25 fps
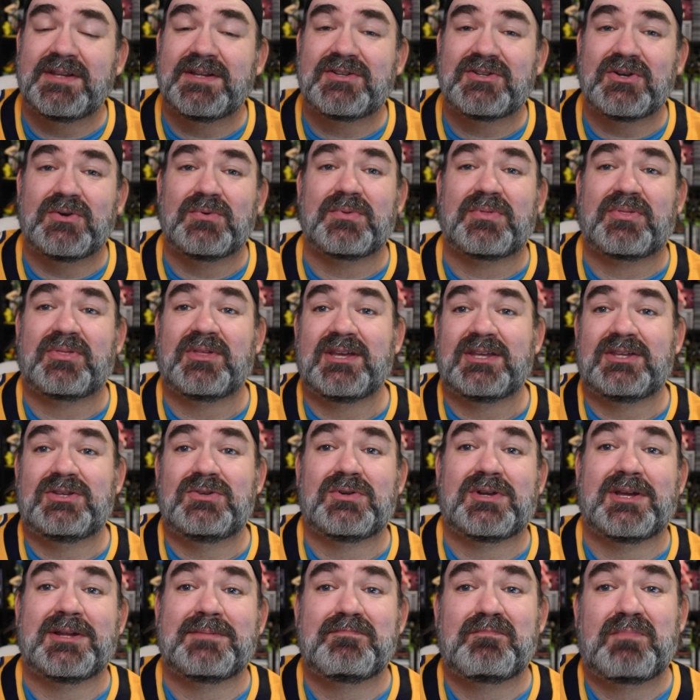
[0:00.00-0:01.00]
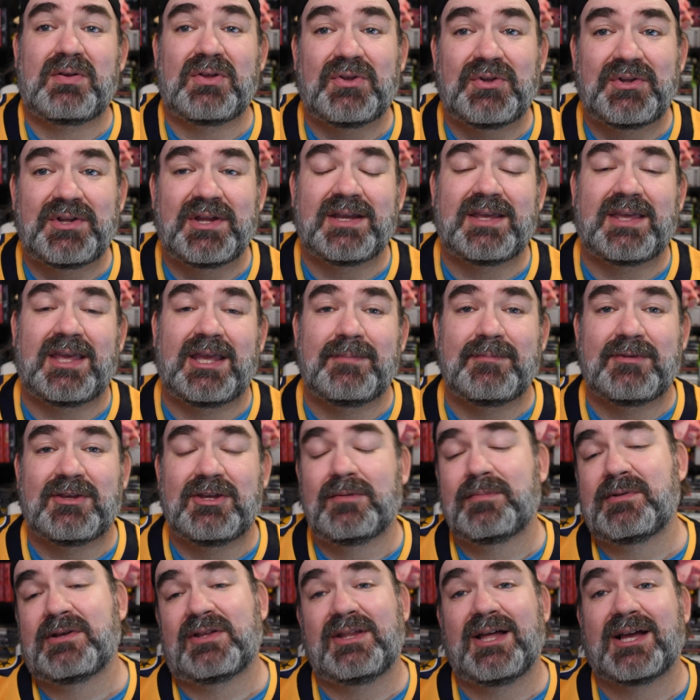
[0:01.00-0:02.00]
don't think you can build a
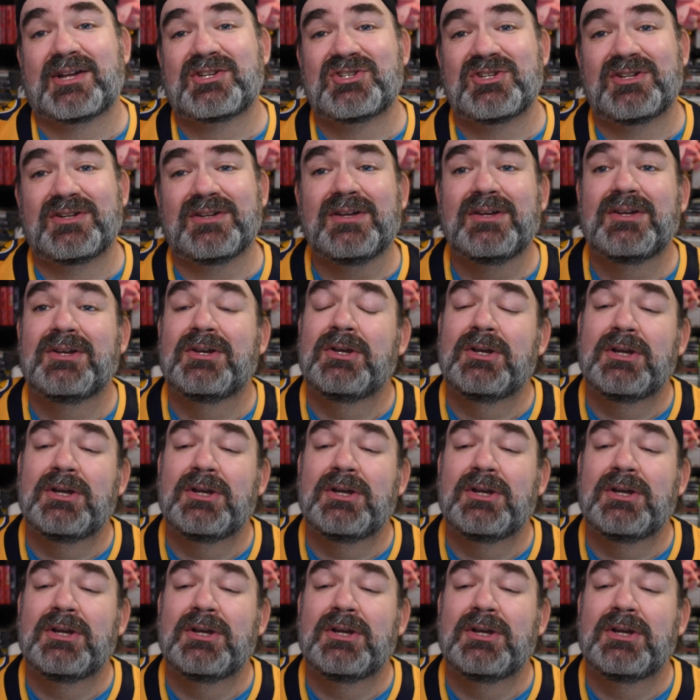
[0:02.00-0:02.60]
GameCube collection